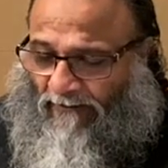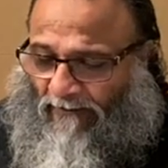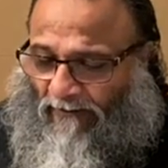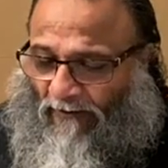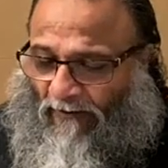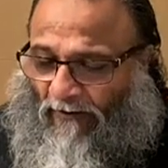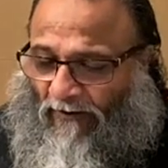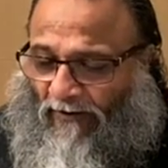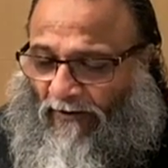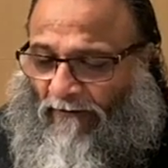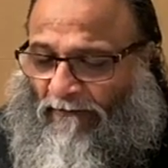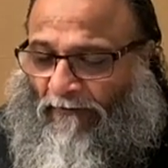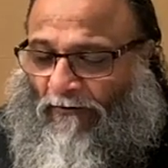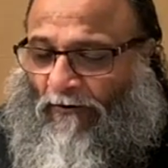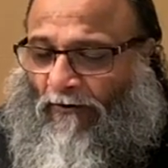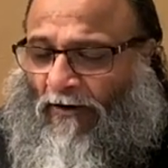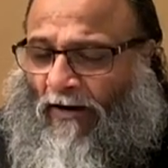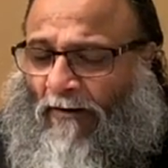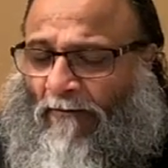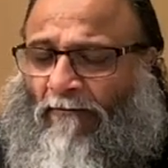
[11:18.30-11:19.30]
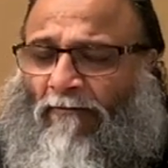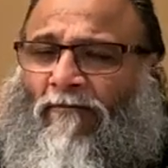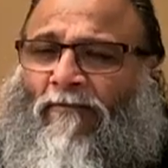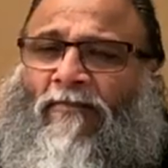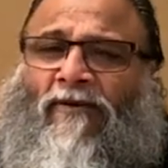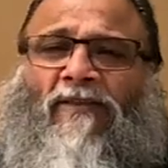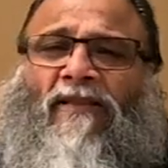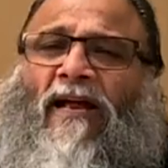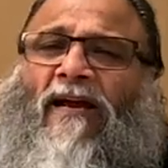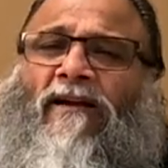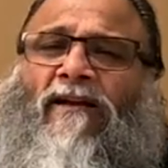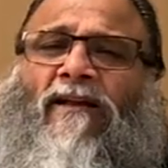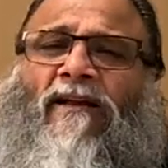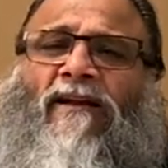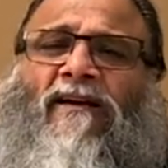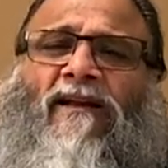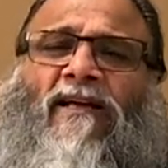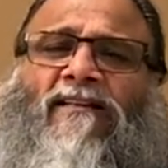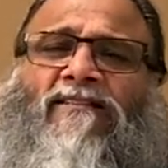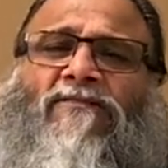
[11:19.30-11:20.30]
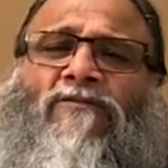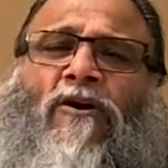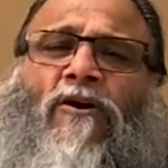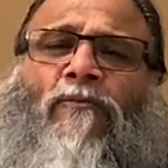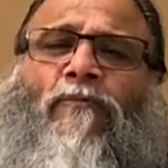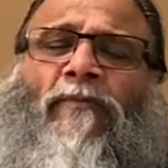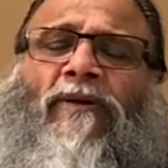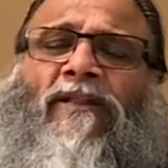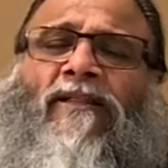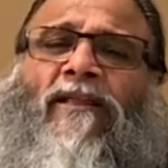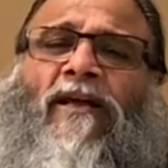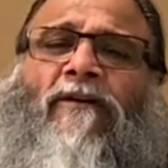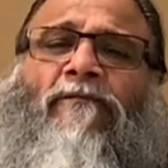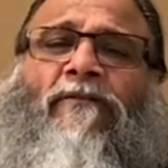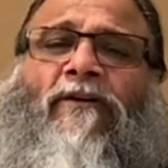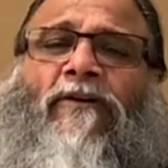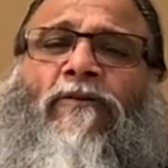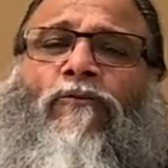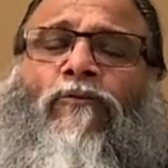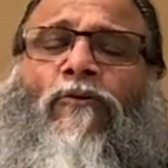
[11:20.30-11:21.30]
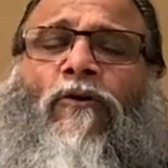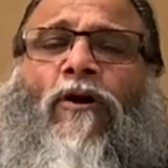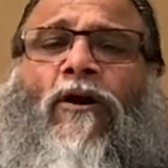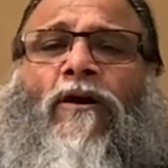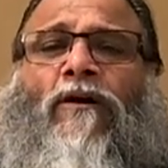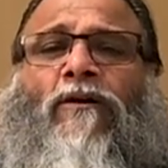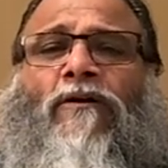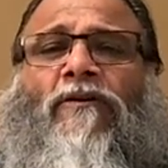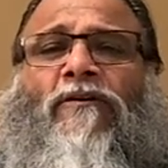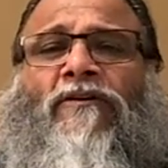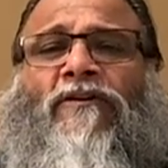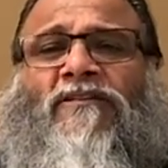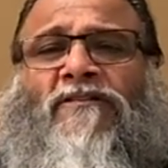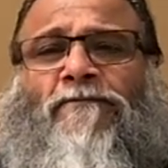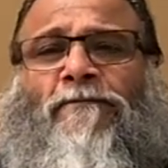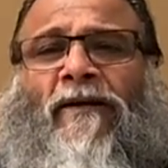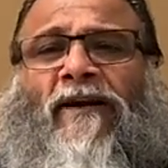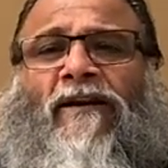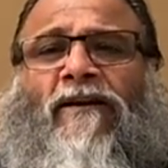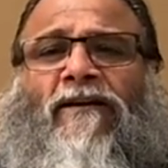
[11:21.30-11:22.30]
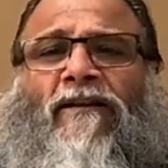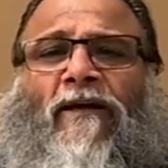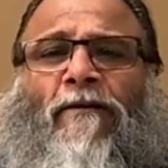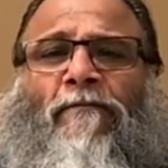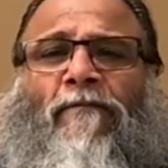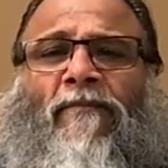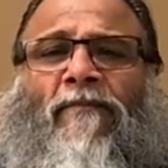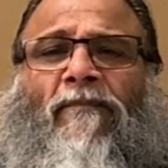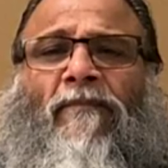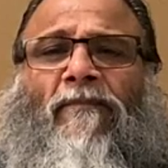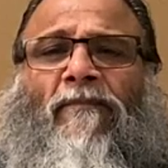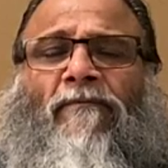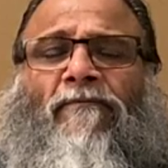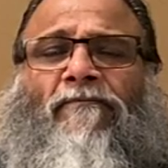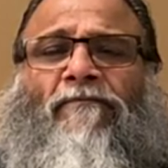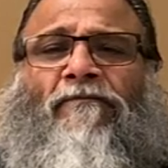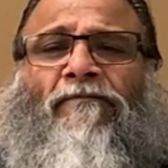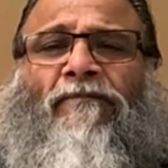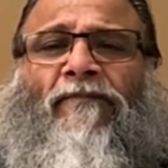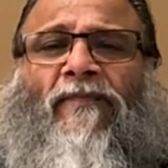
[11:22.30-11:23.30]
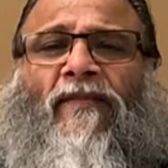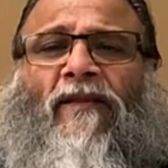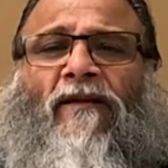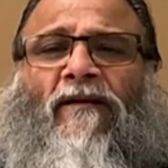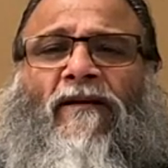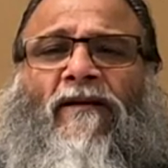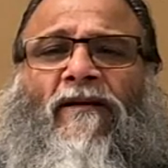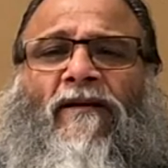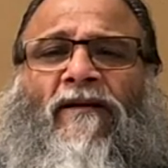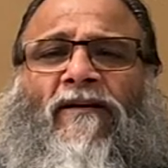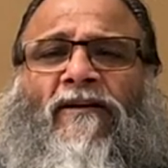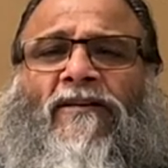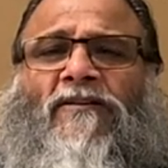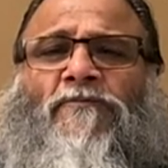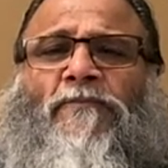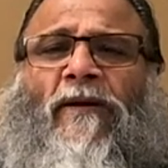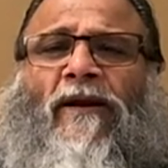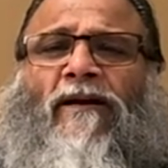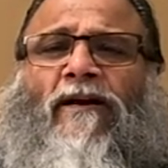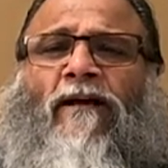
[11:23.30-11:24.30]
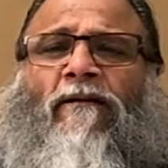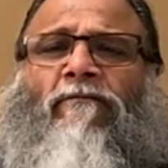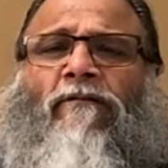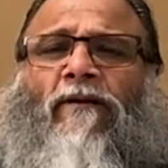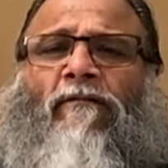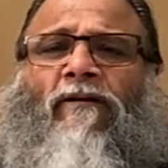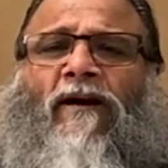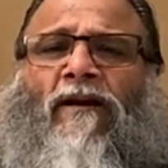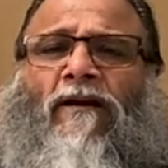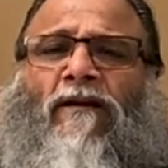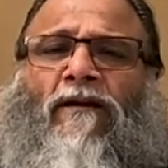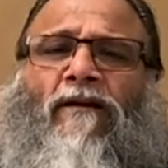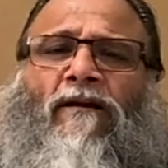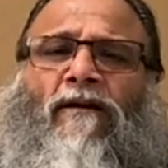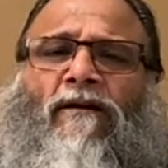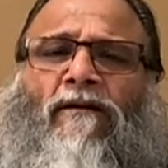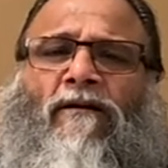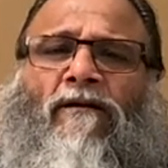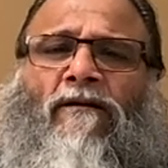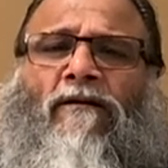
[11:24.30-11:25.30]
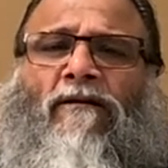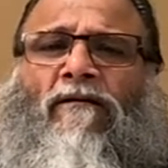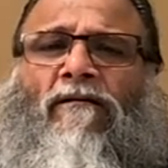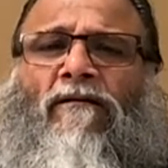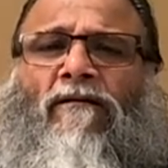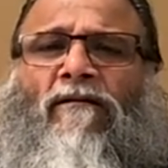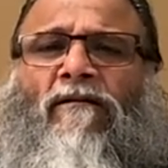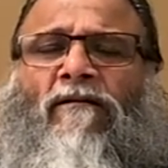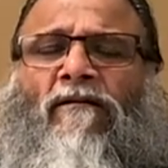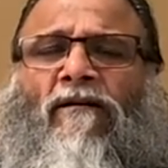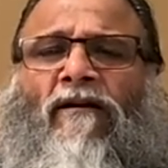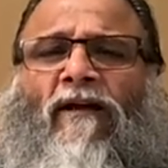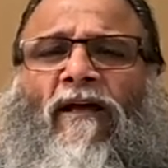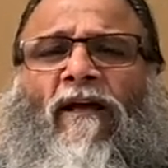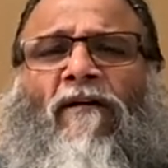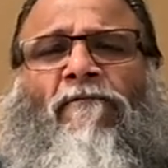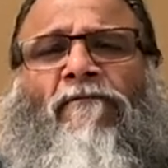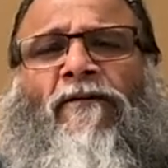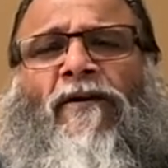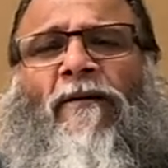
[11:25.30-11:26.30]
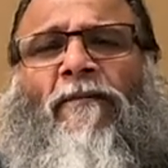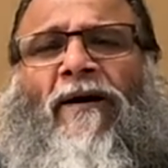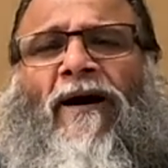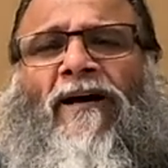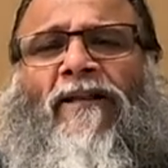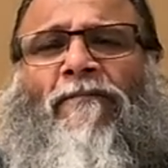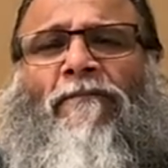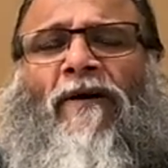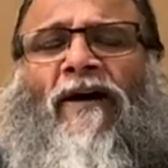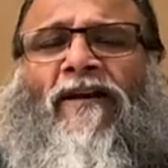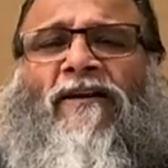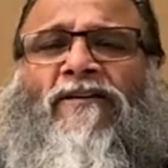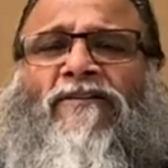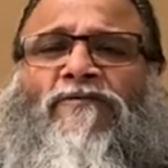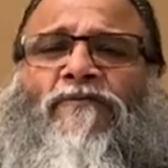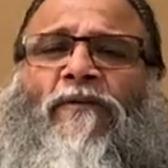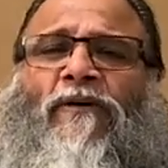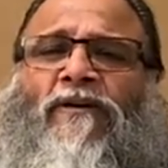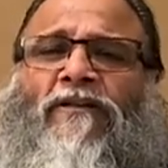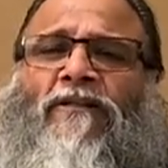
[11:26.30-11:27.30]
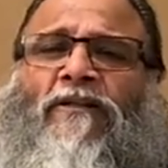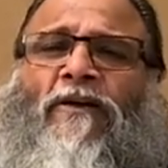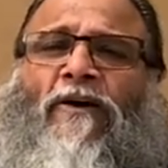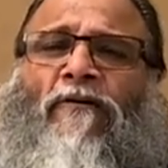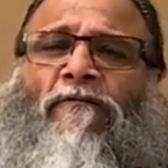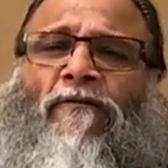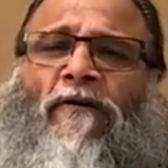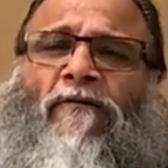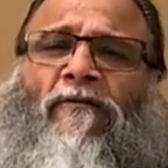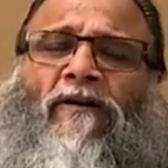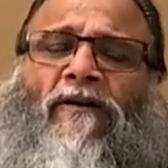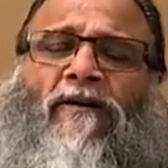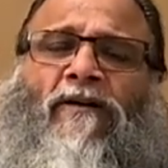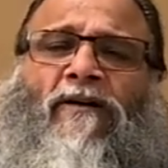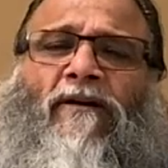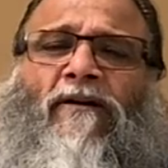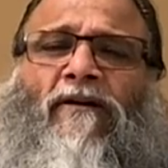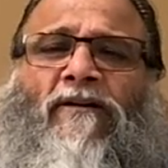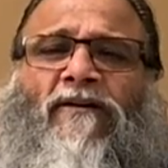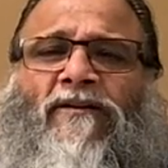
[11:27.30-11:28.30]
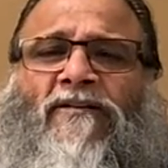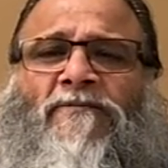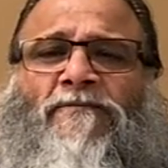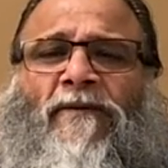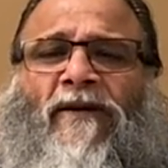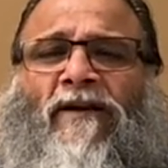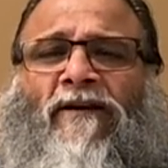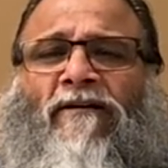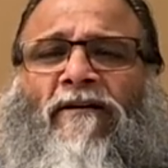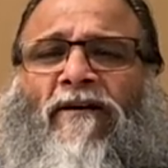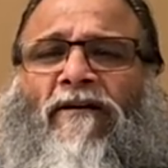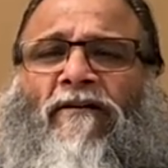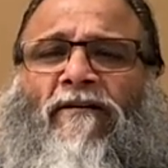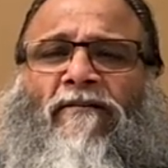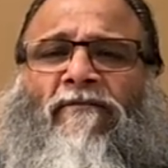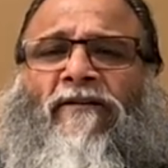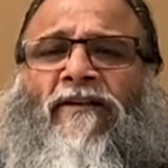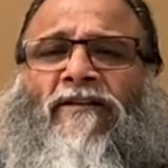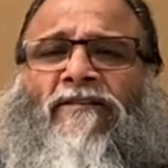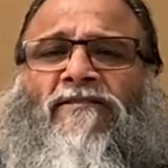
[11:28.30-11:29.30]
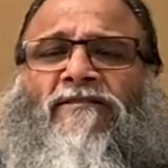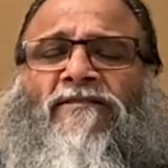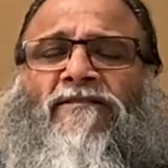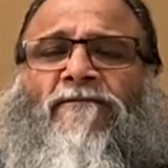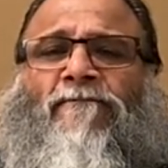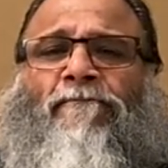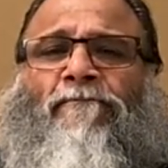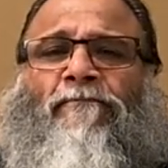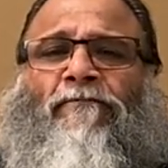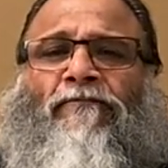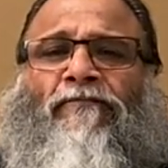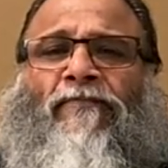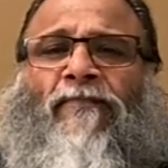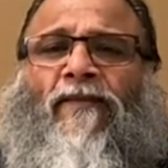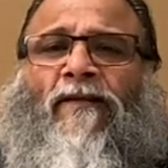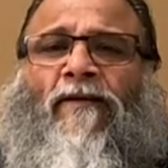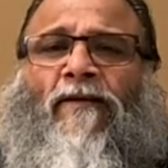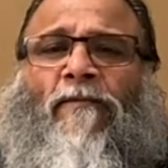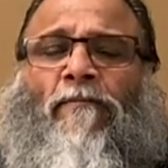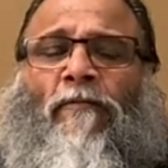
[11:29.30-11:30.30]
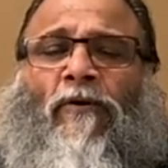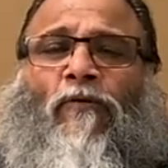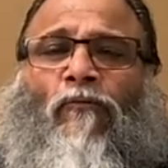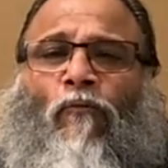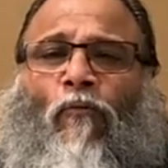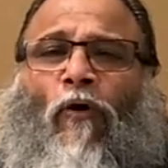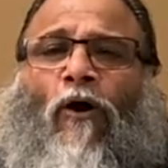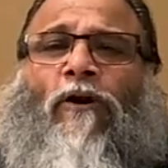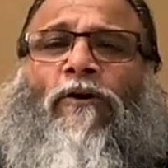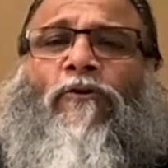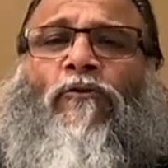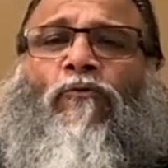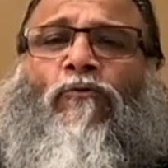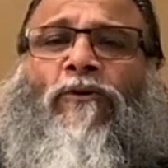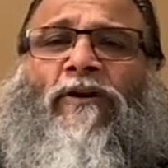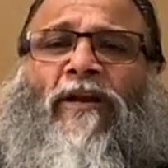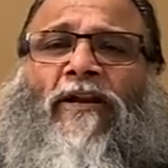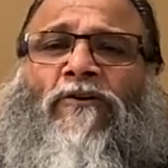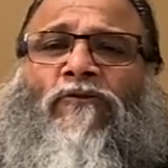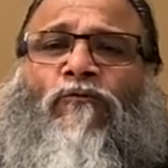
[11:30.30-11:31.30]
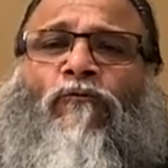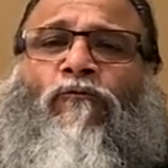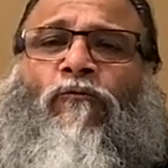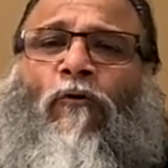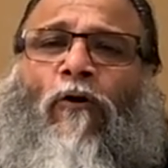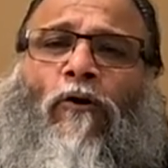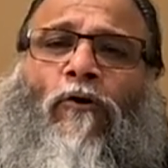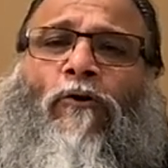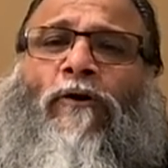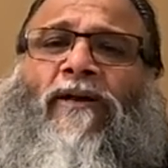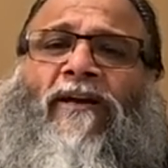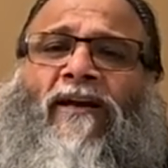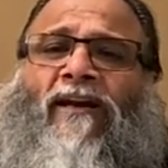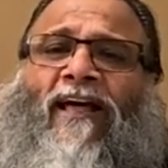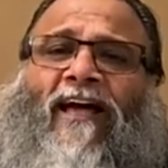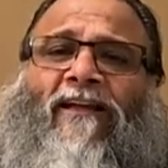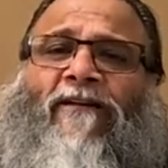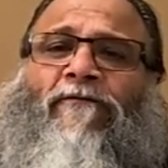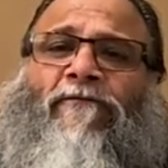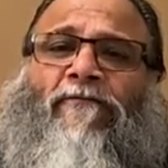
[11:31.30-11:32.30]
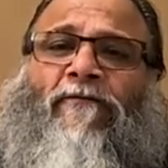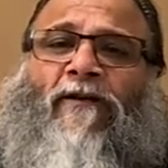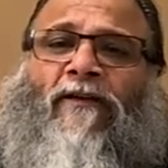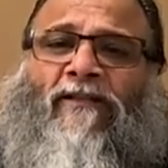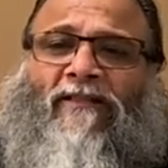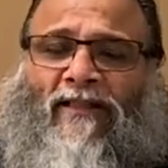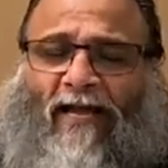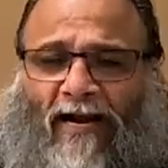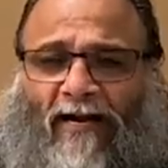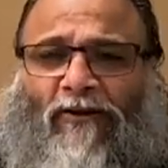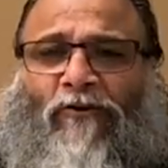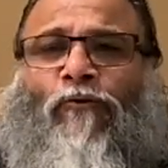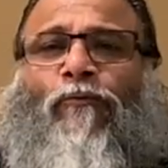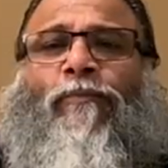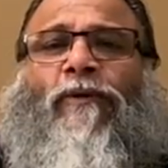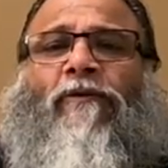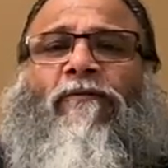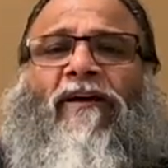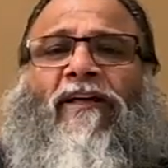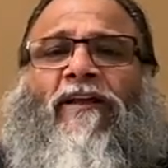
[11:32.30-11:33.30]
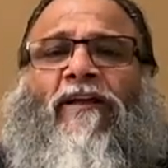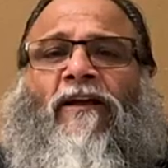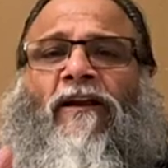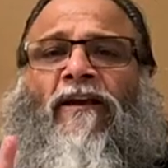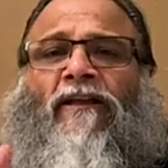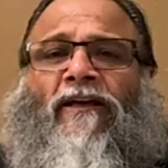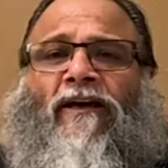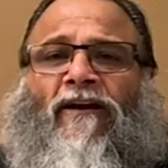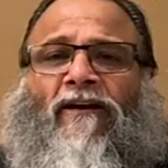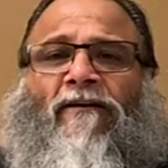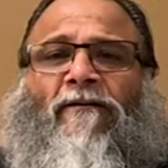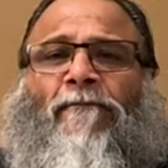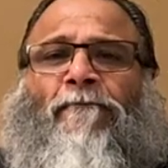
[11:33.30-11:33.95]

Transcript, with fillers: or if you come that it does not mean that we do not respect them respect everyone. Every Mahatma is worthy of our respect and reverence. But what you need to follow in life, that you be very clear.